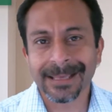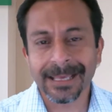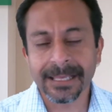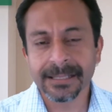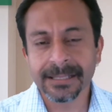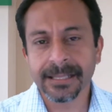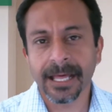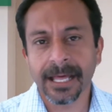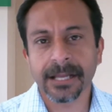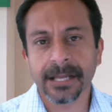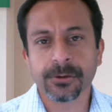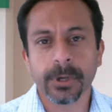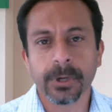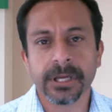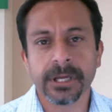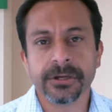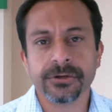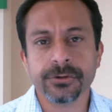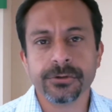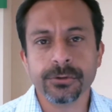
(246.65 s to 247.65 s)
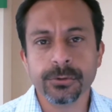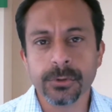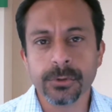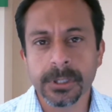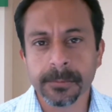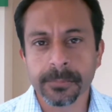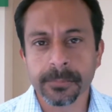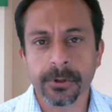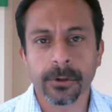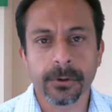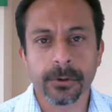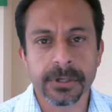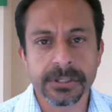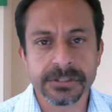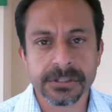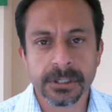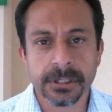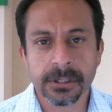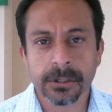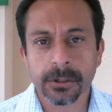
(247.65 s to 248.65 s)
in that way to
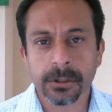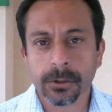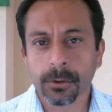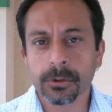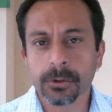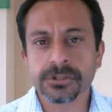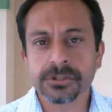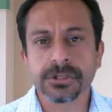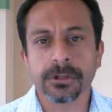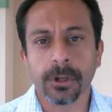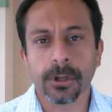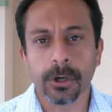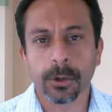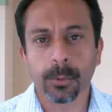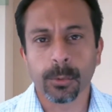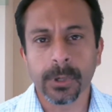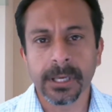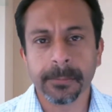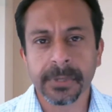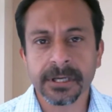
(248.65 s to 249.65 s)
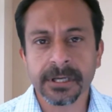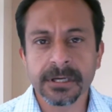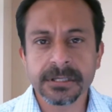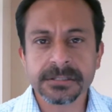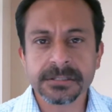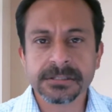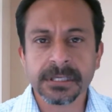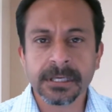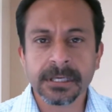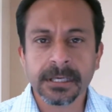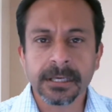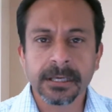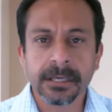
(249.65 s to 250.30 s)
employees goes a long way, because